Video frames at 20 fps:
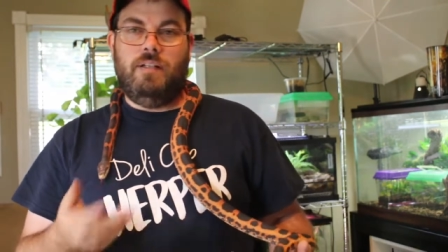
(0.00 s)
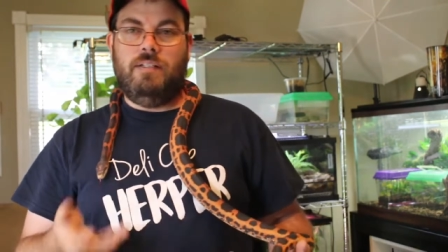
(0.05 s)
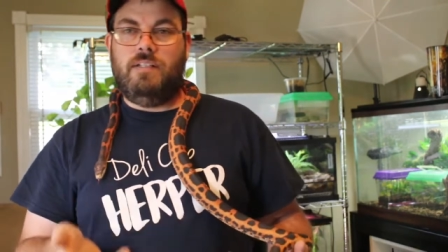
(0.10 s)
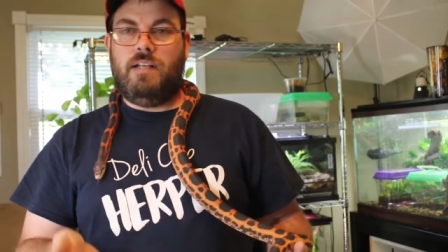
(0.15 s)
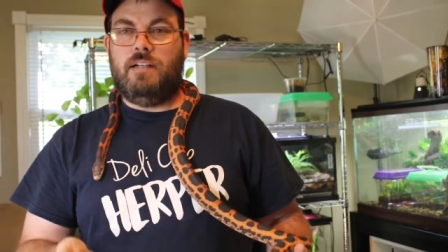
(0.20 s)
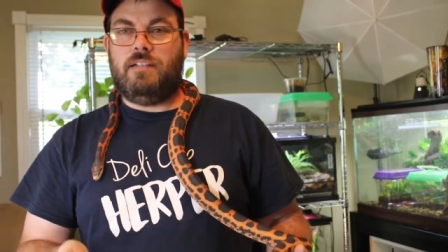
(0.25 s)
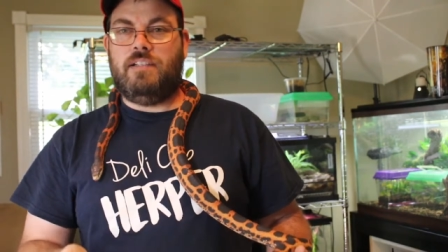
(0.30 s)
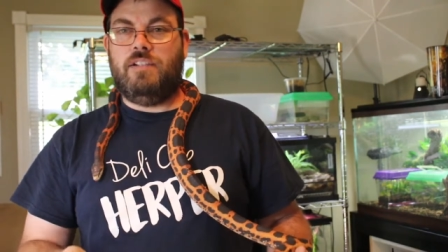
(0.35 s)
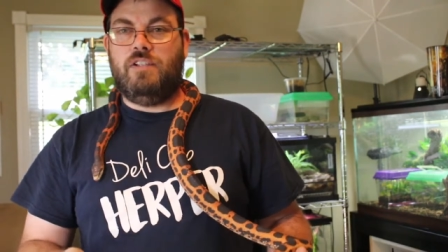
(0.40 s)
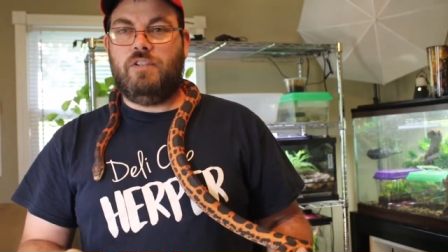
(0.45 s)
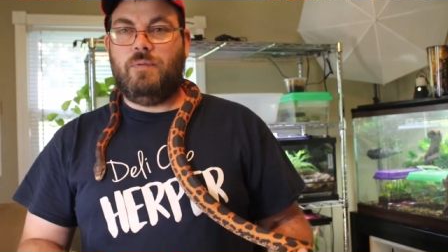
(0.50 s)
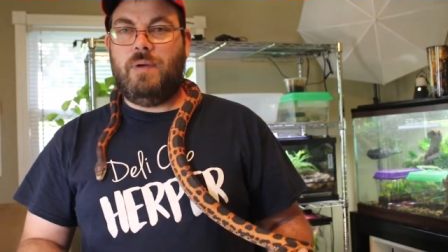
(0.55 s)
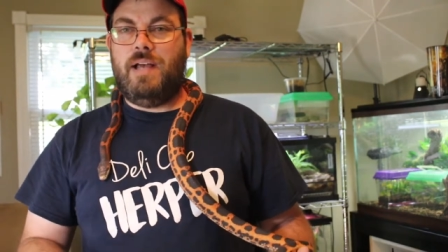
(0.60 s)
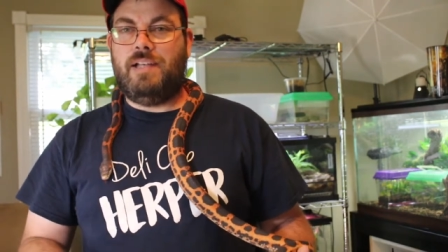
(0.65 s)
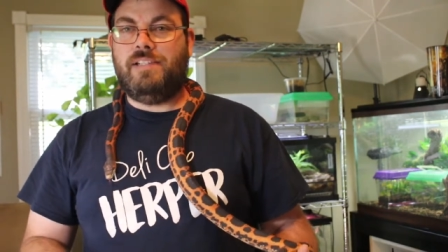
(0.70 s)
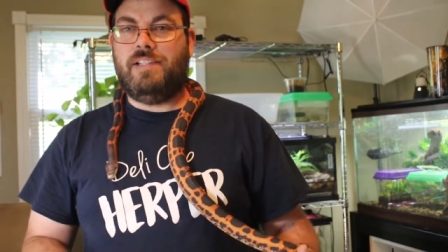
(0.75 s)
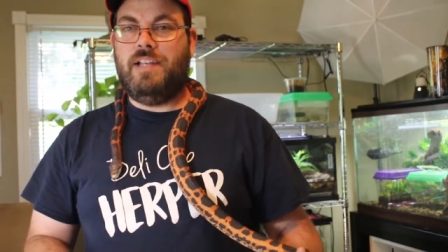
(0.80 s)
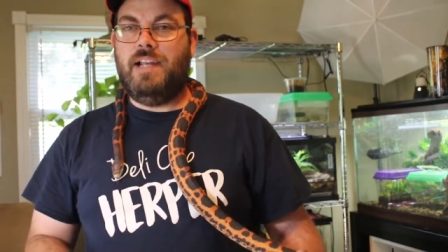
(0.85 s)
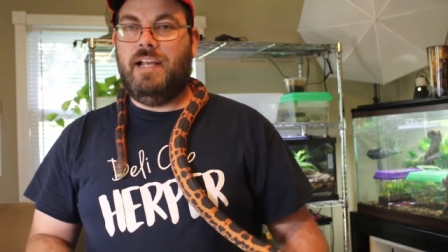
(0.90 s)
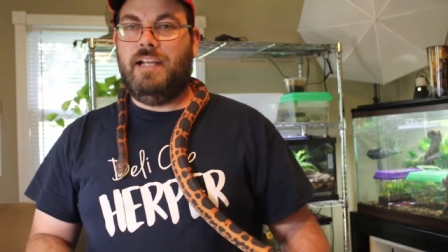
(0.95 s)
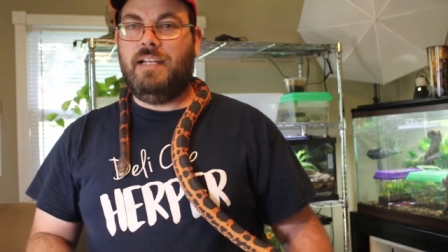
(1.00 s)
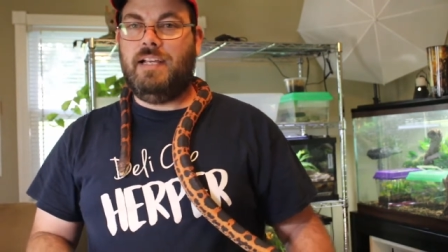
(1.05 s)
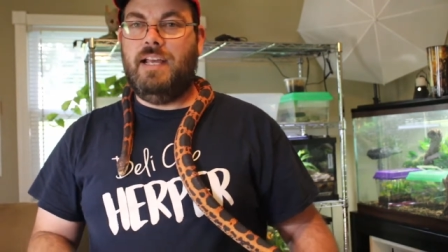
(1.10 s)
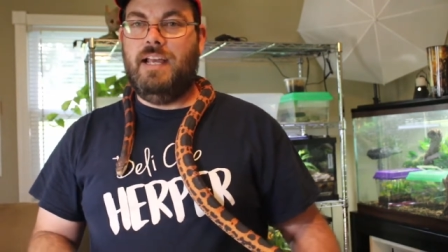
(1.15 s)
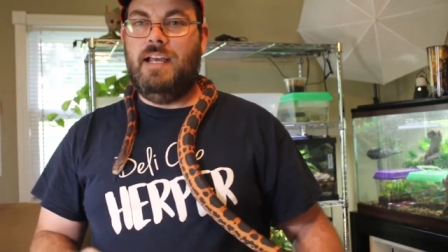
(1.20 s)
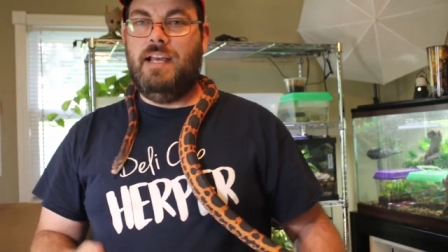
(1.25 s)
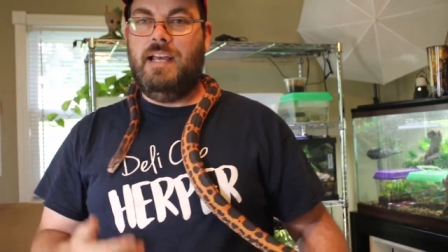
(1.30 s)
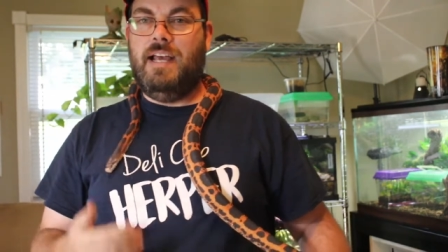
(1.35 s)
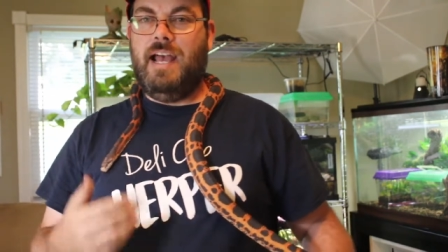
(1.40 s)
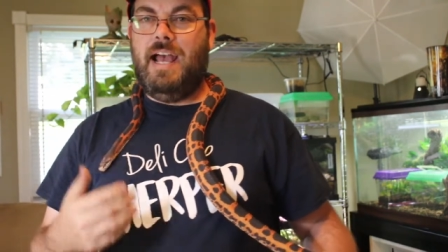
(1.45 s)
Texas rat snake
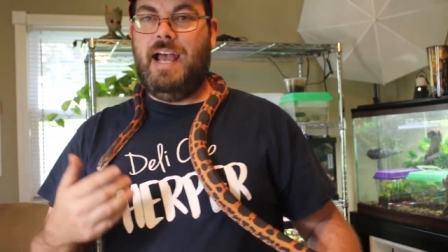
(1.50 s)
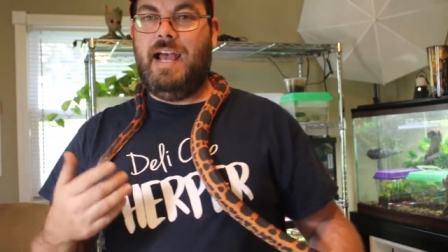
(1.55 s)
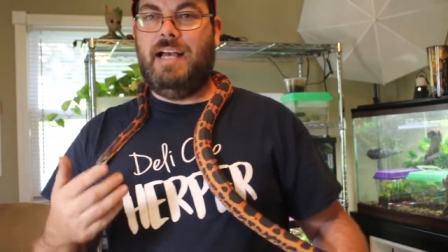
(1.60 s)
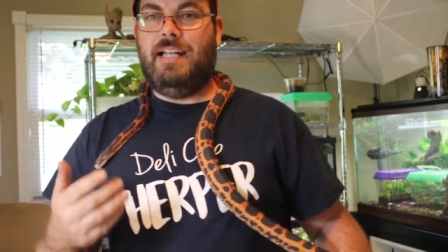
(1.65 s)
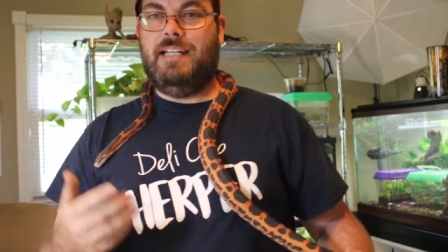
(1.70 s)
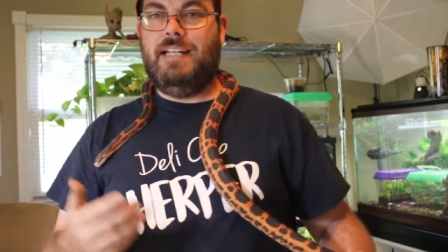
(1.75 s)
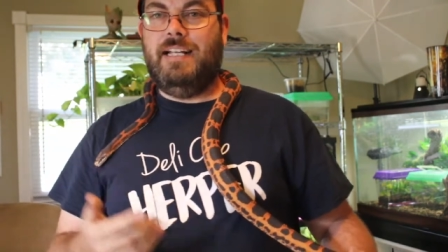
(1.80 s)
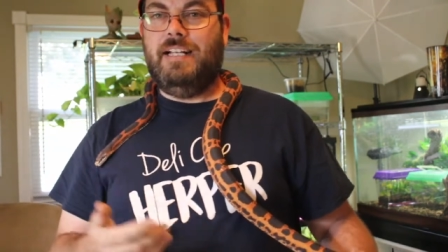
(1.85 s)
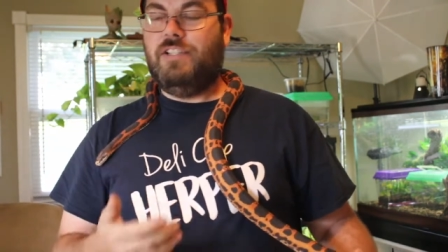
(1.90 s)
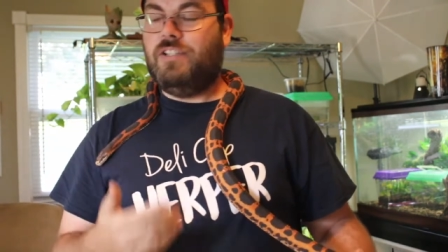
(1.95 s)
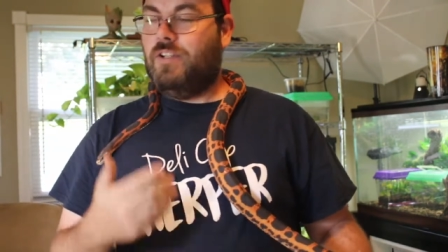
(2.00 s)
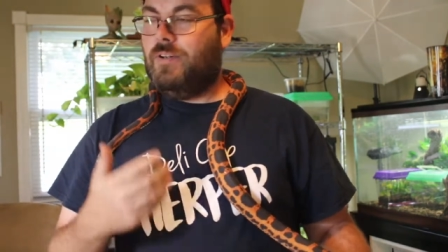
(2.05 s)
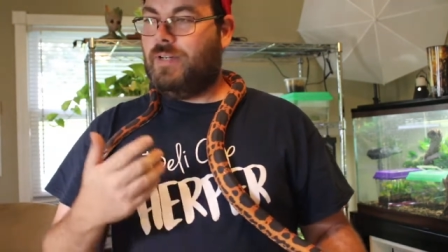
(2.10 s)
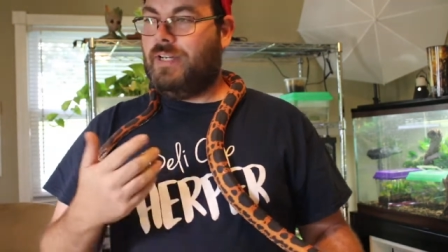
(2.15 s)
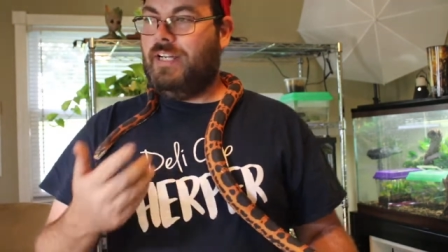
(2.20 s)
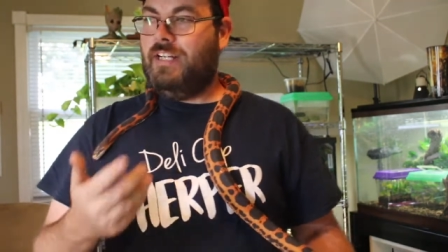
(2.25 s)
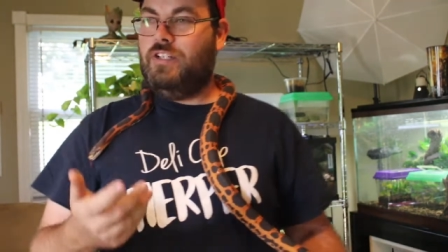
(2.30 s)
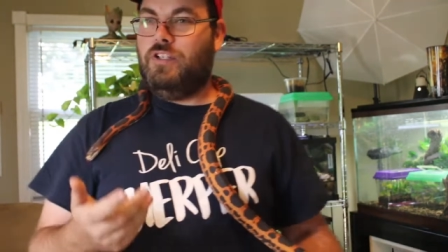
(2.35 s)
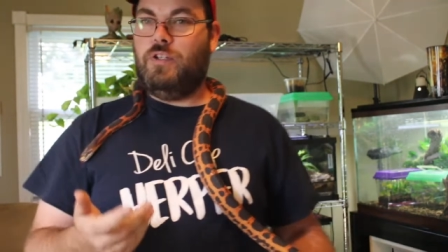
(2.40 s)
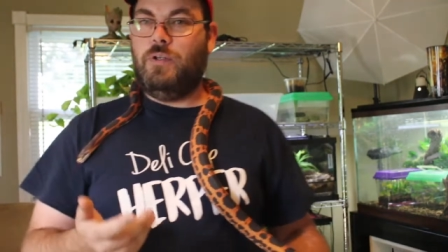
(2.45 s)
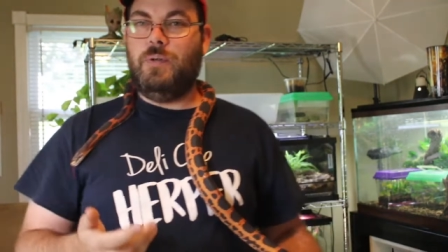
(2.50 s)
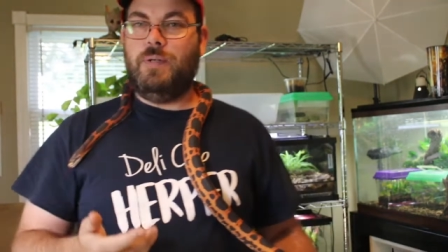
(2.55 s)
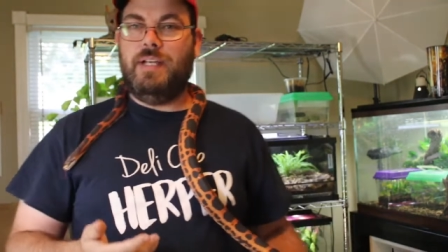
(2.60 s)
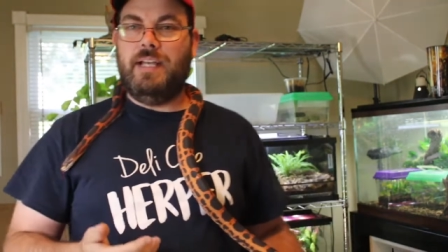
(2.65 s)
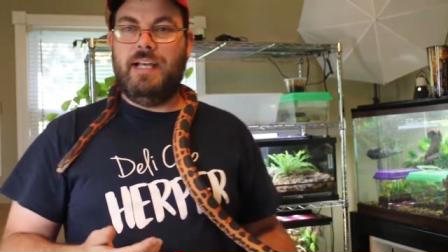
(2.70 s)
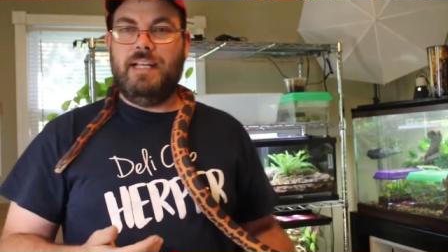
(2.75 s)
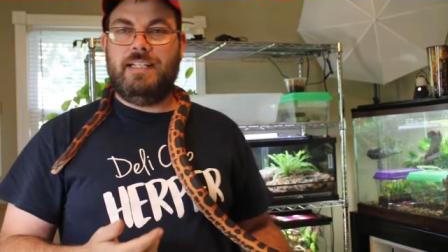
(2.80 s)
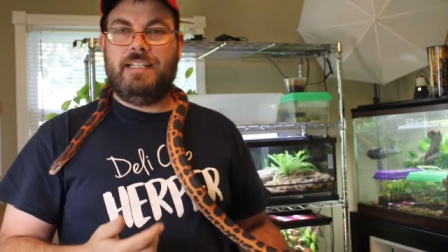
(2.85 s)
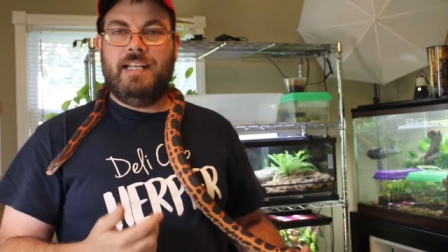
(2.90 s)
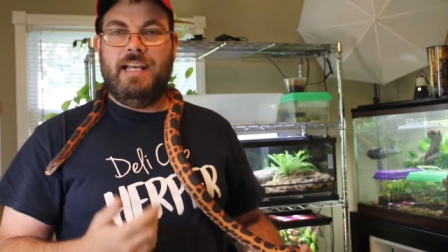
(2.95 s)
and he's looking to
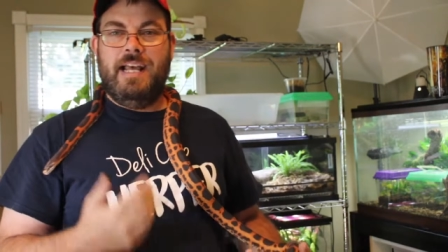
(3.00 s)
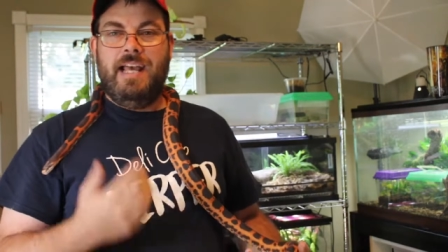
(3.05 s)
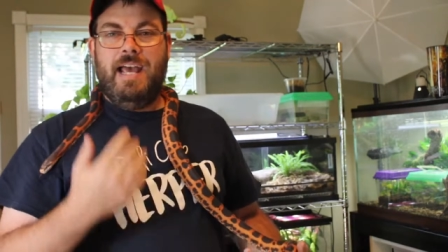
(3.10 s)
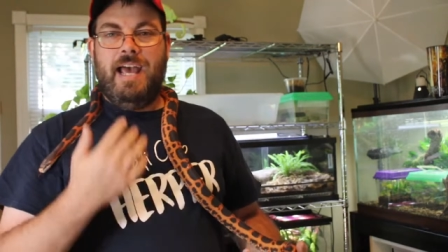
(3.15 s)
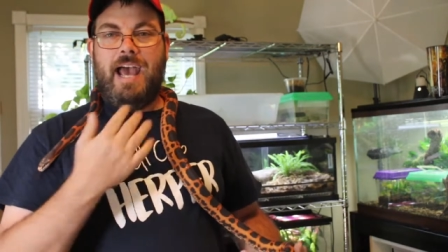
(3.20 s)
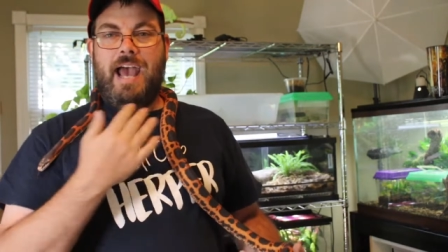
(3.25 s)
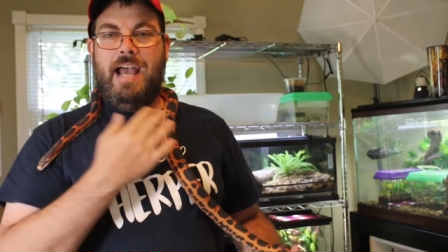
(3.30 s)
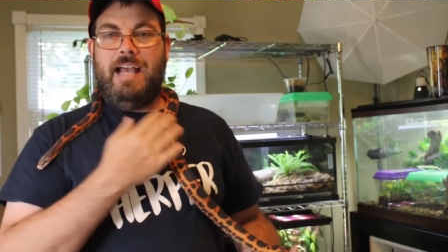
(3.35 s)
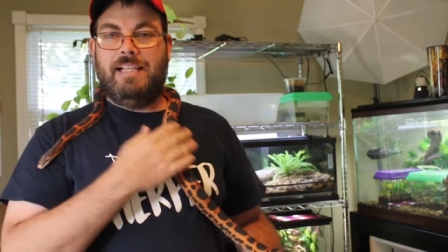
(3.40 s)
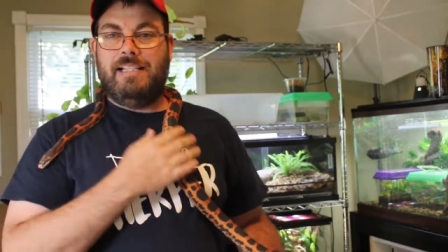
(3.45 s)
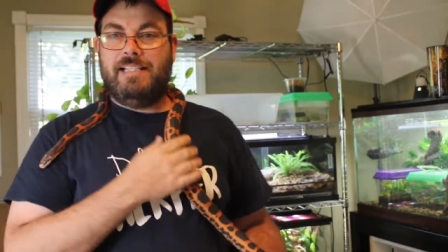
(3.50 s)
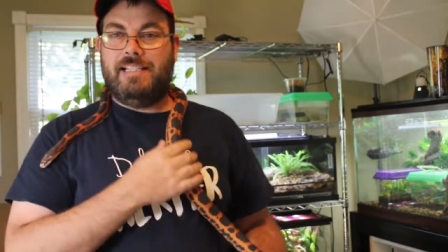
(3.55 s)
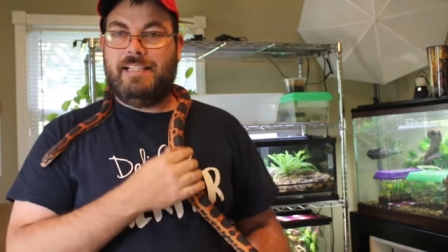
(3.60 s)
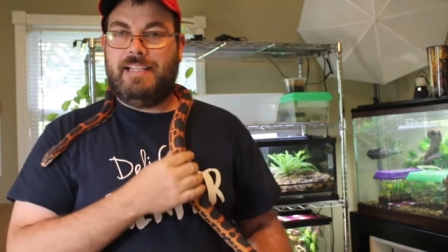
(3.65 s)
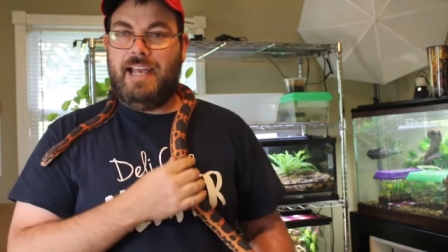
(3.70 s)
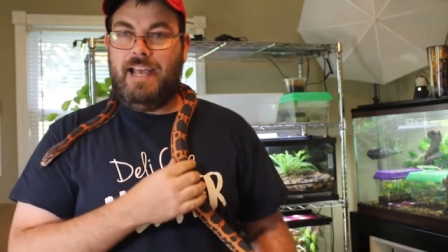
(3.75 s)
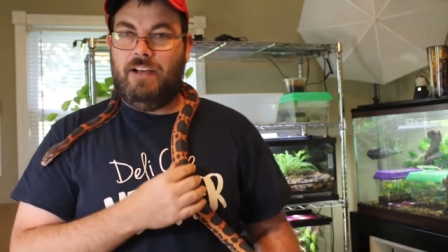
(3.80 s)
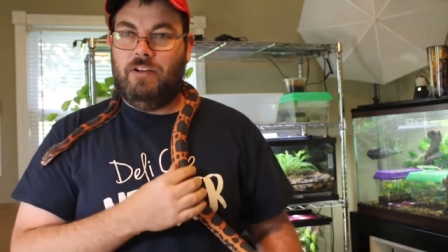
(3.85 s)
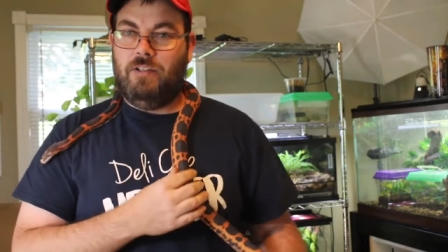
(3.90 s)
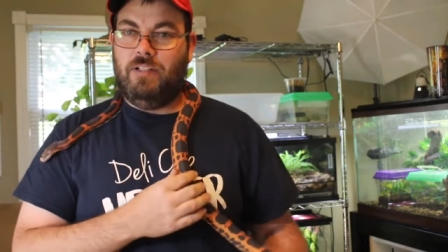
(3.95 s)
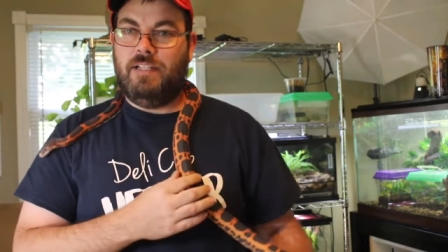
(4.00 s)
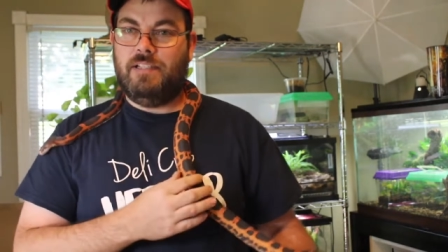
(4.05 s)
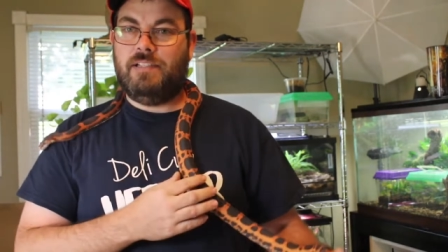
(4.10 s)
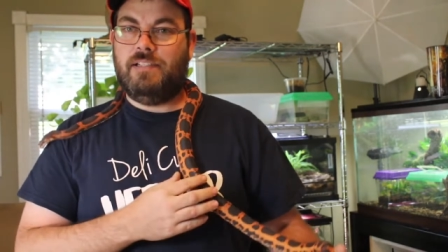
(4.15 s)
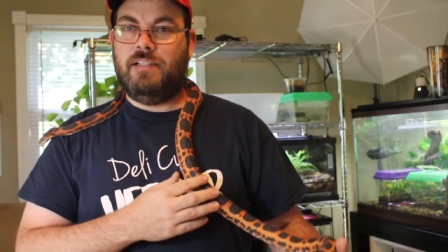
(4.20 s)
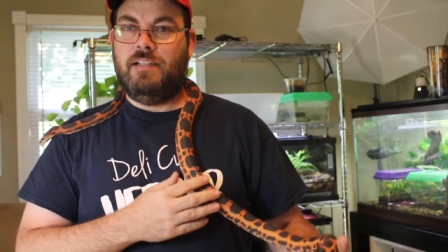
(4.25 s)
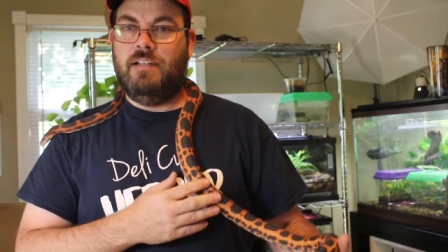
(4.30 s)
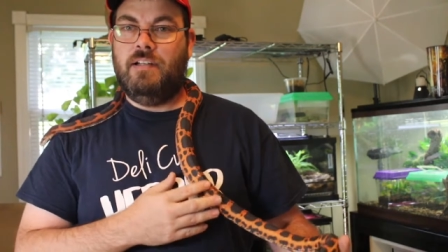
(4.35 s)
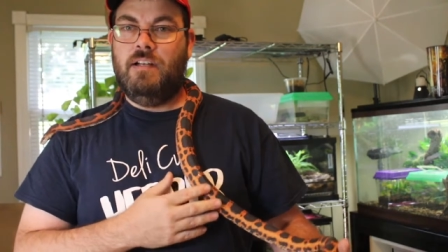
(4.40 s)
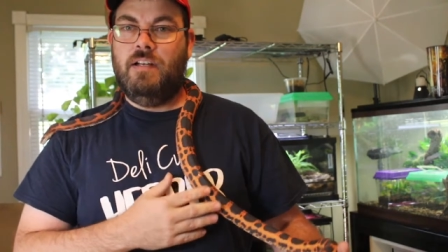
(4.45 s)
get a
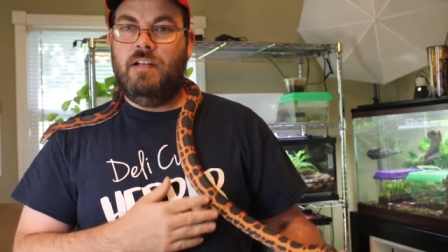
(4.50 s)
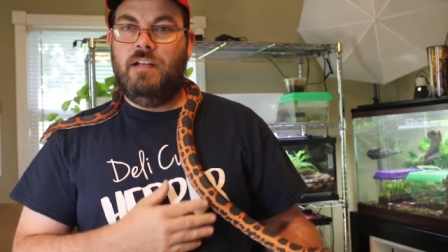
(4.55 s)
scaleless